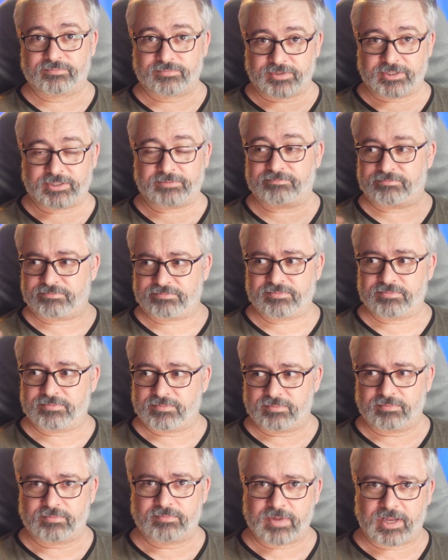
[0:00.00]
the
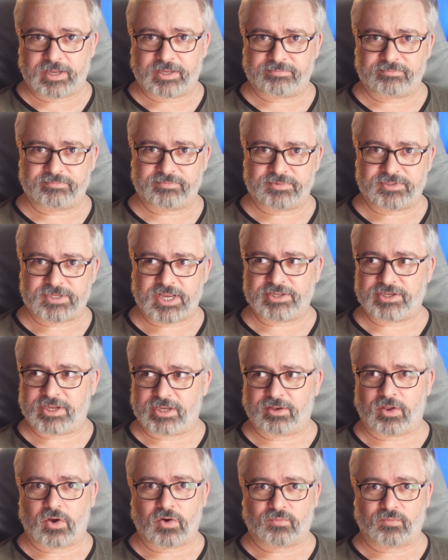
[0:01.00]
10
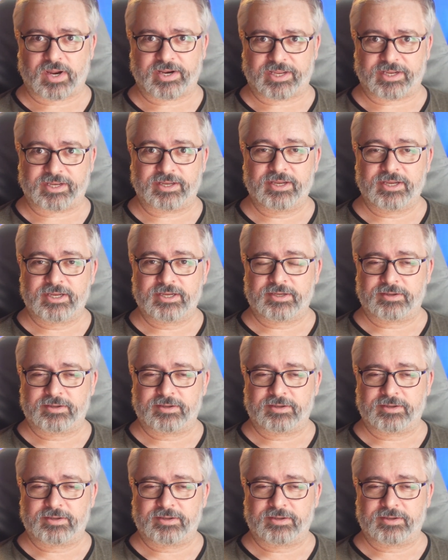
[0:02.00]
year long running,